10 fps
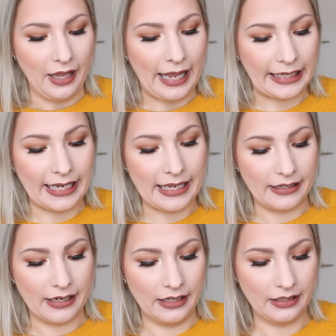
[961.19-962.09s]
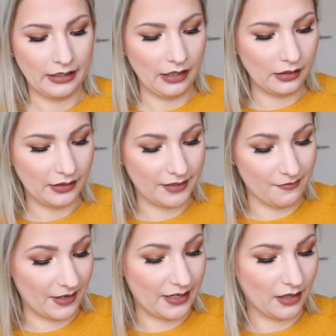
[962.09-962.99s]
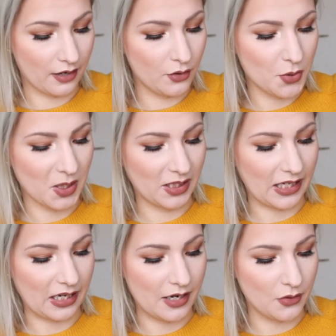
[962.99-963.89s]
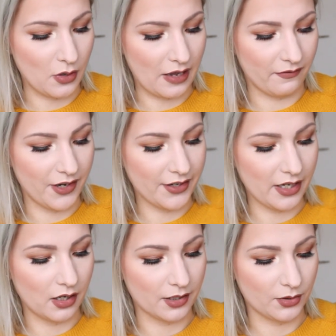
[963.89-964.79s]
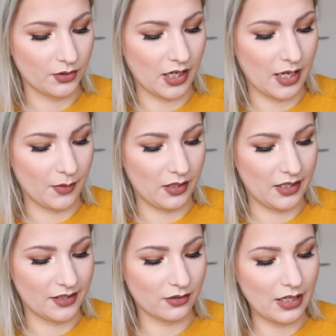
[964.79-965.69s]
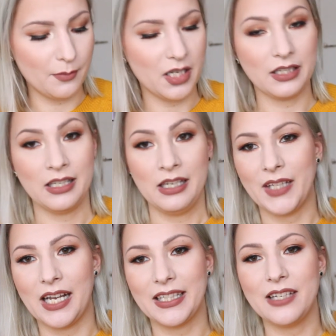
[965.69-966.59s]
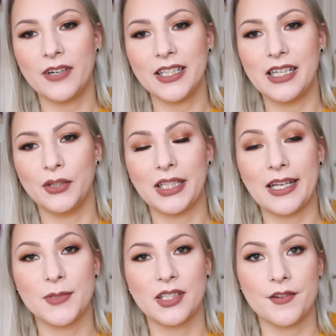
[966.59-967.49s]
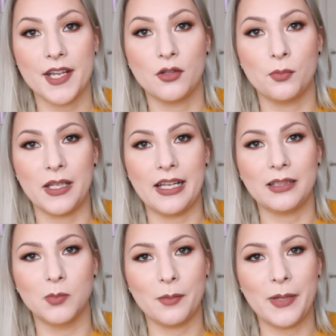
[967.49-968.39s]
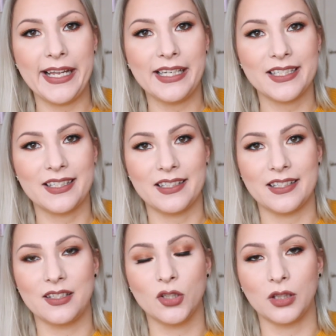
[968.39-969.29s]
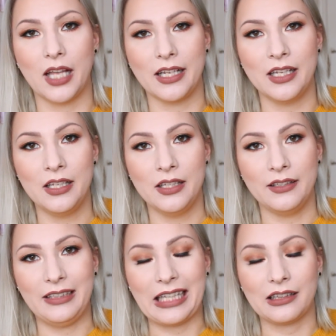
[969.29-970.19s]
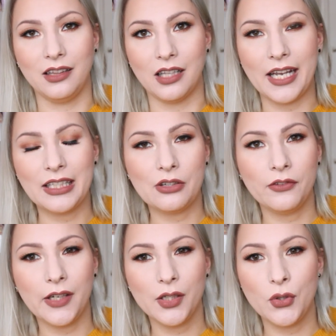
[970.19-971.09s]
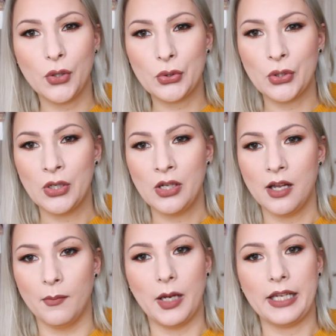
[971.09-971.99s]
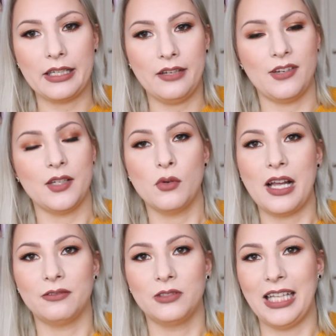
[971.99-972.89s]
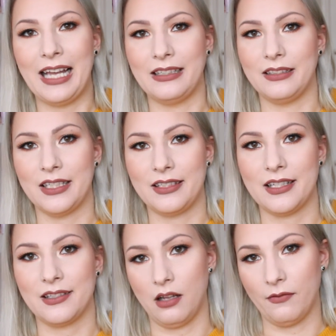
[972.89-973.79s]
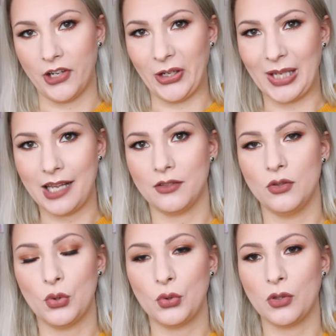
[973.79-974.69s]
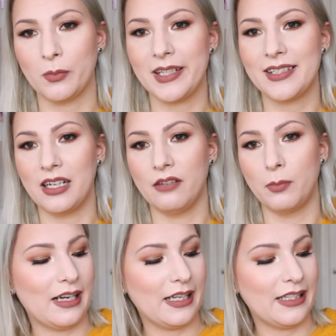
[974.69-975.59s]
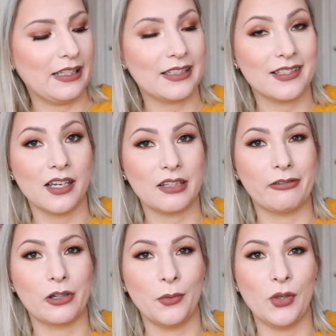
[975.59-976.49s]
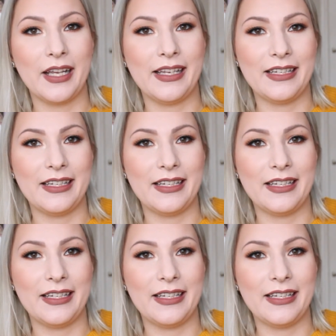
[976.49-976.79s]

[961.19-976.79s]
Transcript: Again, this one is a nude that I do have very hard time describing. I think right now that I'm starting to be at my palest, this is not like that light of a nude, but if I do have tan, this is a very light nude on myself. But I think it's a nice formula.